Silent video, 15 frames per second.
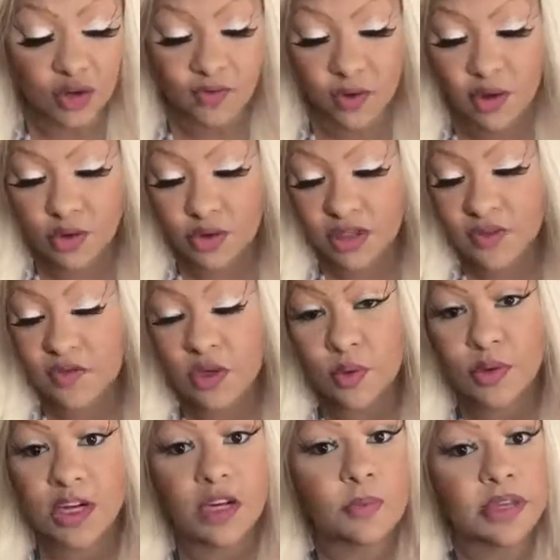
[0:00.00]
For others of you, it
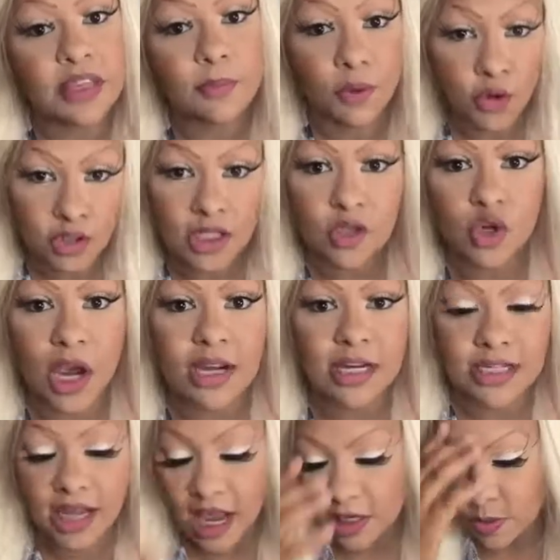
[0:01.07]
could be the person trying to
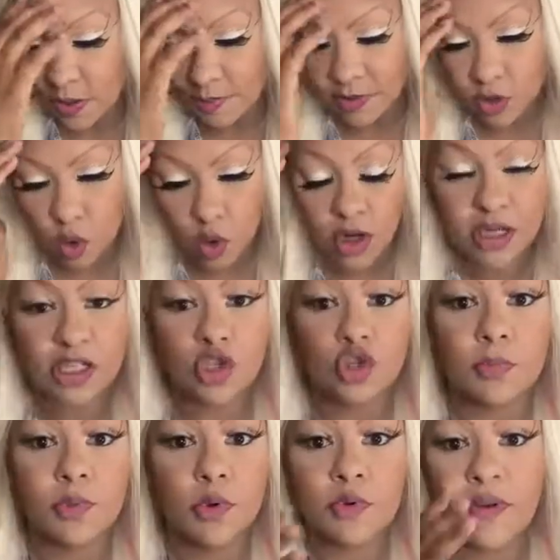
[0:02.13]
tie you up in court and
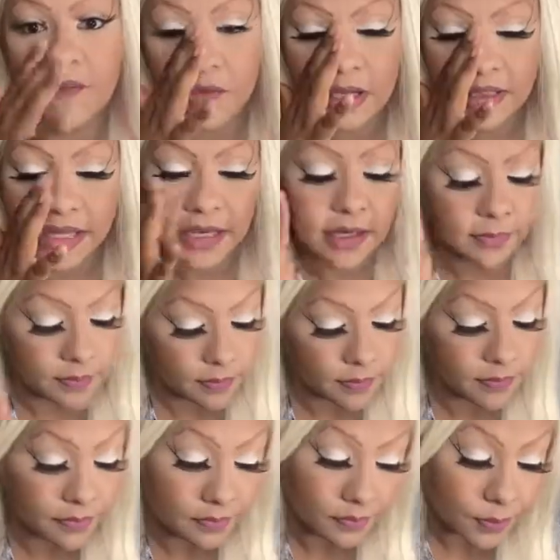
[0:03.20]
strip you of everything,
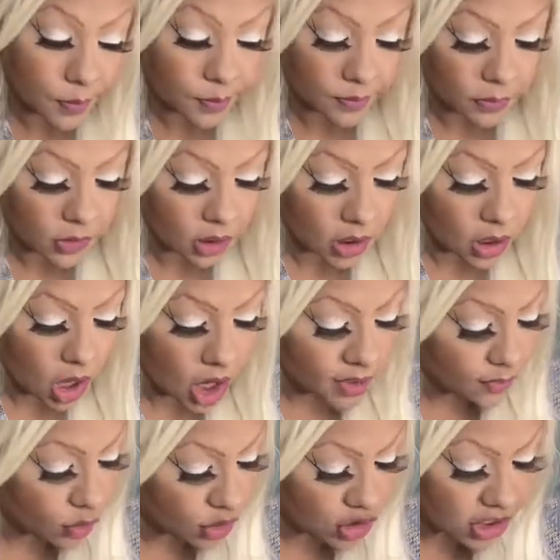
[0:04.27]

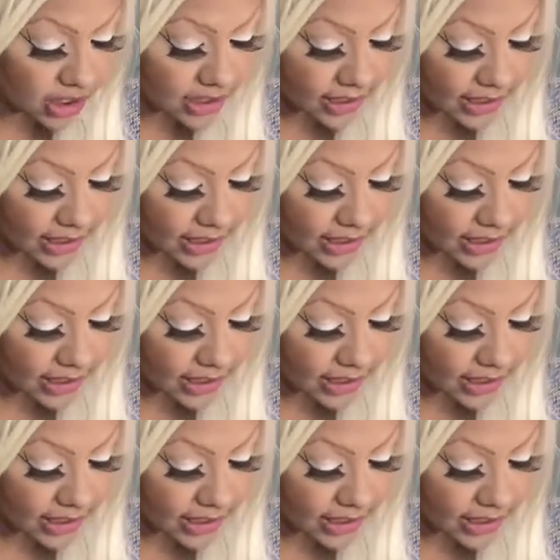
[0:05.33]
unfortunately.